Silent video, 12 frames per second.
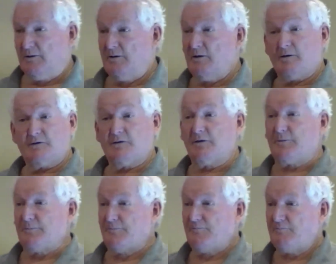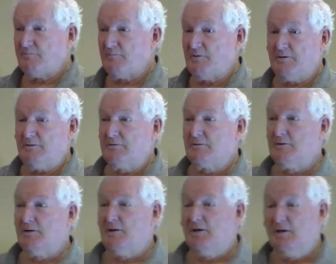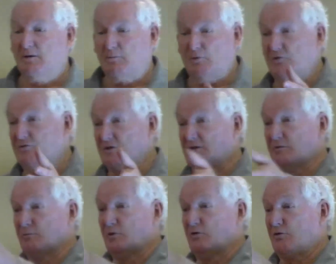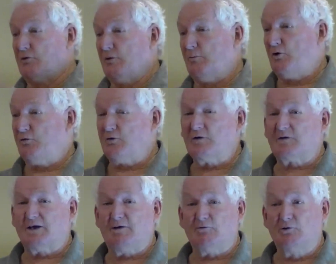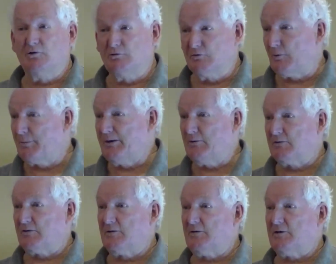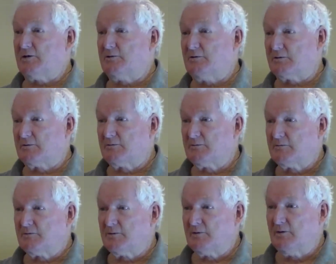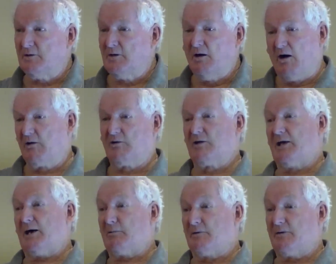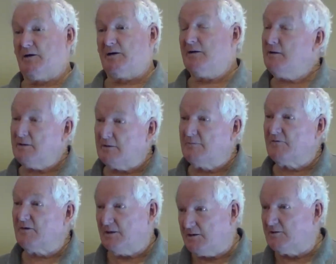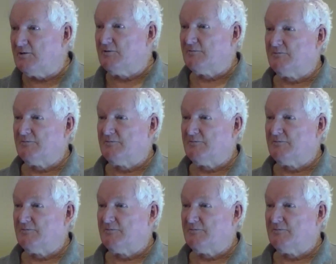Oh, doesn't it? No. Well, you've just given me my first avenue of appeal to the High Court. Oh, good luck with that. Yeah, thank you.